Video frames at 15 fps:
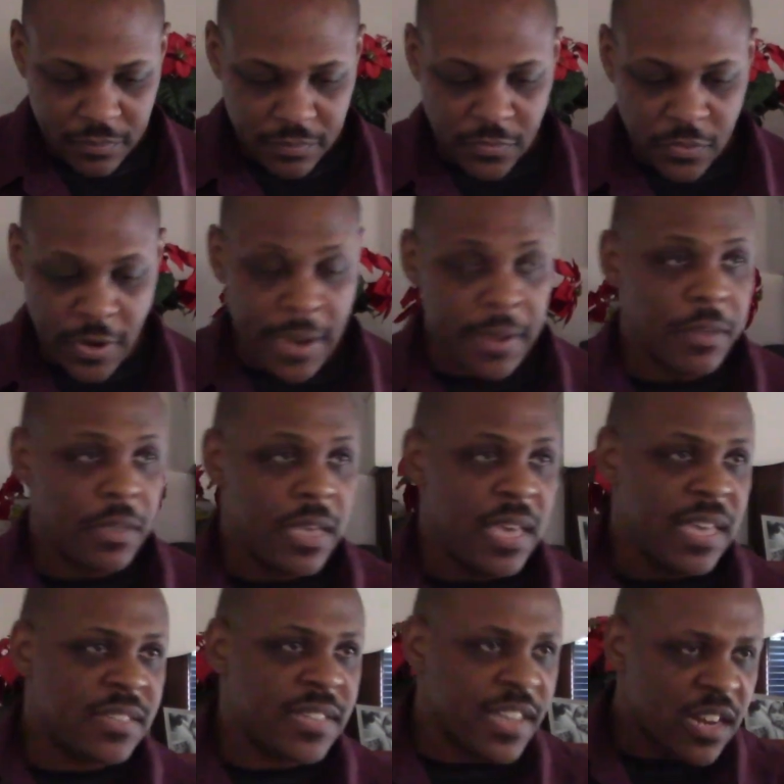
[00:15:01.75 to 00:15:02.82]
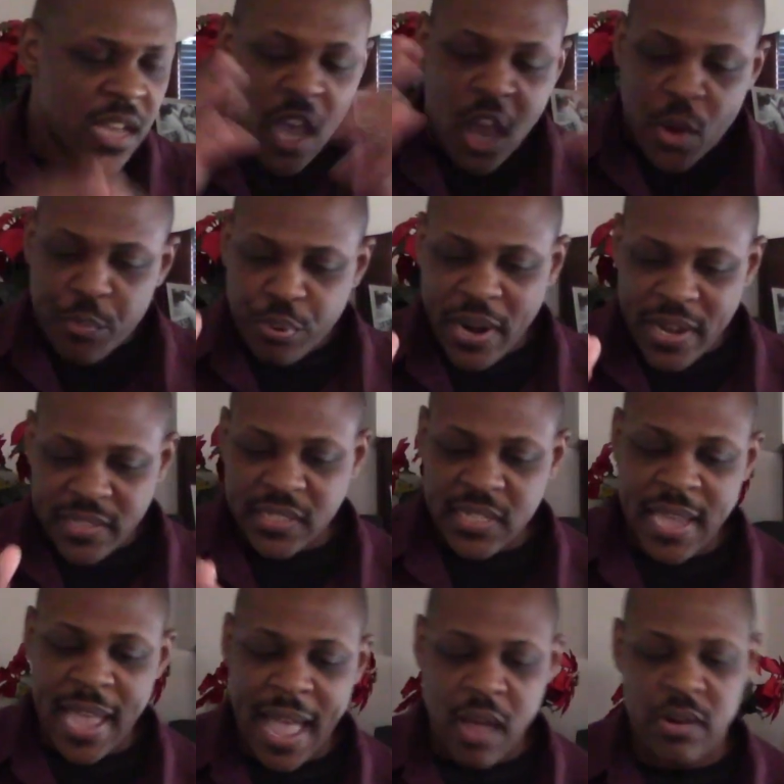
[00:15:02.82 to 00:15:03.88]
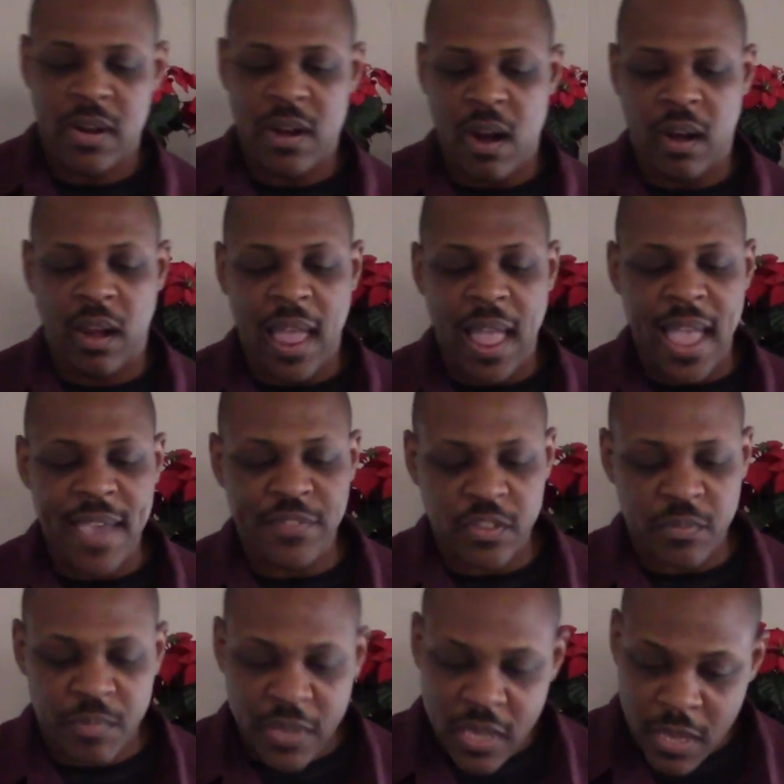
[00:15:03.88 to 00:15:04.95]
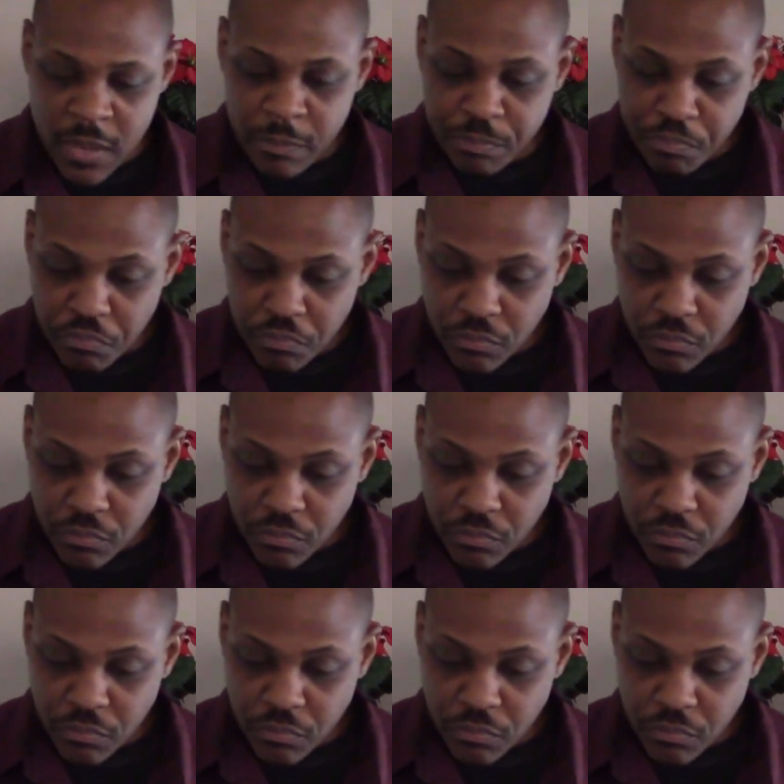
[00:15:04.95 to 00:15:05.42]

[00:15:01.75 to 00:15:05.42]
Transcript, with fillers: right? Instead of pressing out in our lives to be